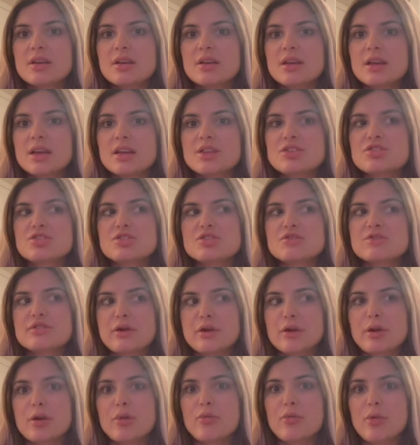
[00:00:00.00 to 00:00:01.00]
it's just
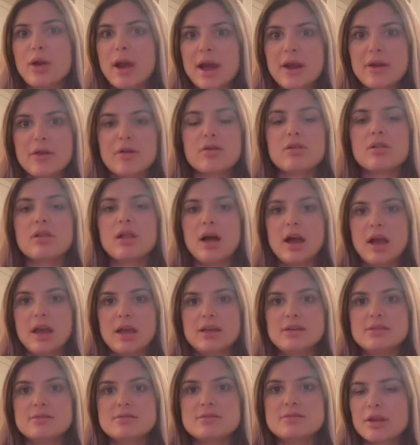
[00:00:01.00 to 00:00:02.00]
very
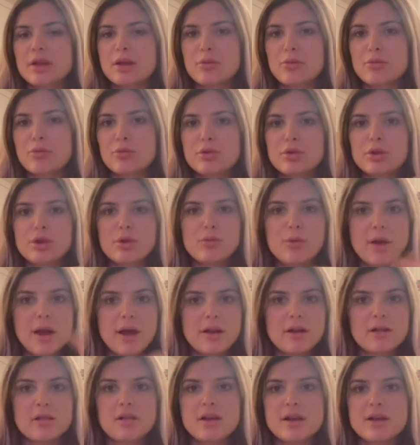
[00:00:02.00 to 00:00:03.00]
radicalized, really
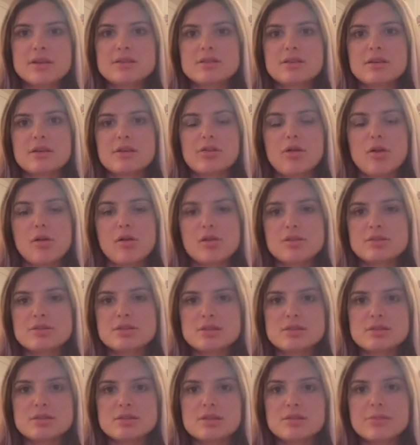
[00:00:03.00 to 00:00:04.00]
radicalized
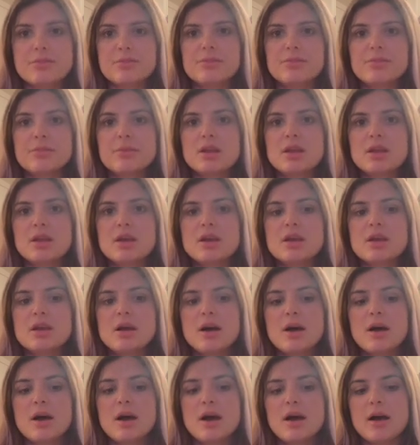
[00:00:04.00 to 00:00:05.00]
Catholicism
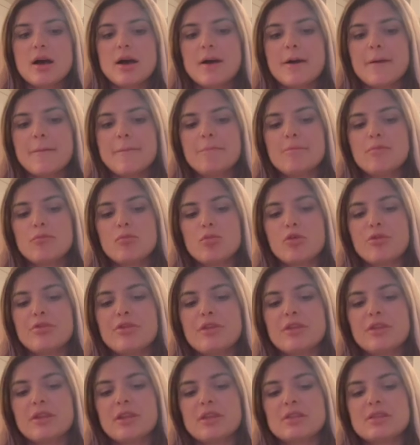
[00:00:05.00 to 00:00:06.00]

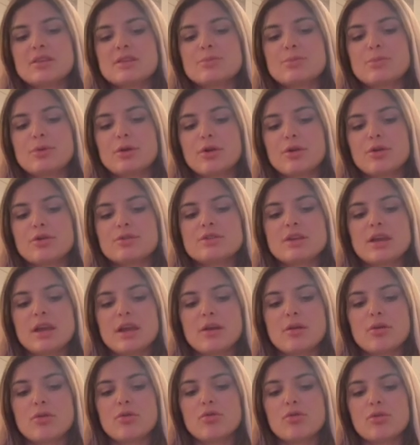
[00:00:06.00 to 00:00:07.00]
within like this
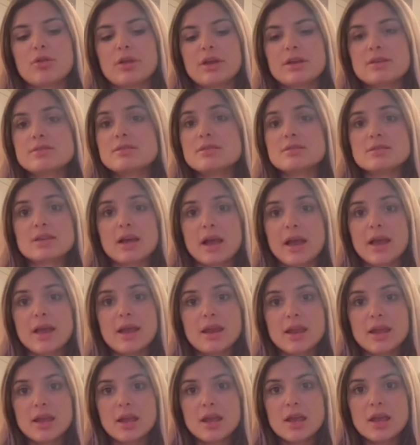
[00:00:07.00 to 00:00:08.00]
puritanical like
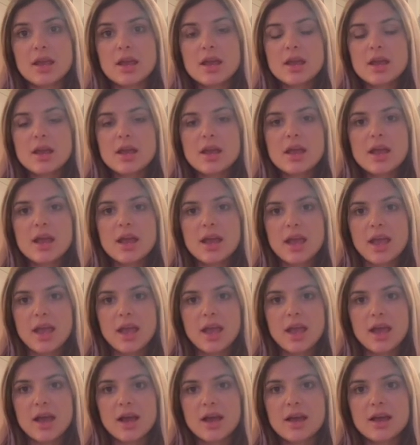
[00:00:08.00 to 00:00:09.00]
society.
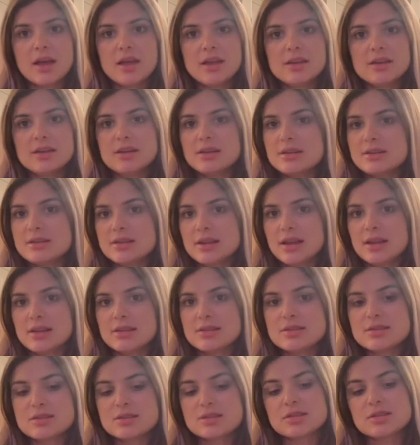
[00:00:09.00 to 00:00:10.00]
And
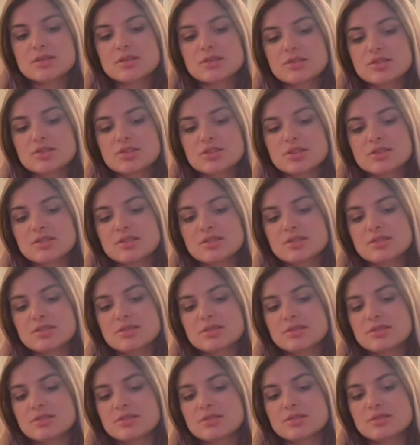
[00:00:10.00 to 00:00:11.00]
it's
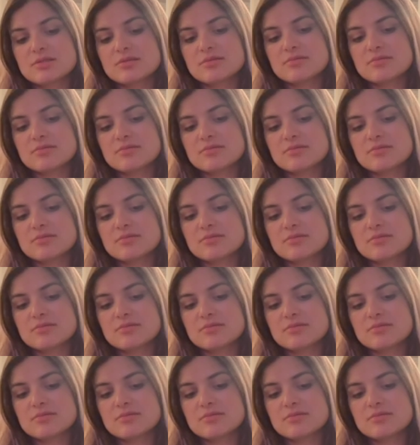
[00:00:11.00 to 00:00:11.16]
just,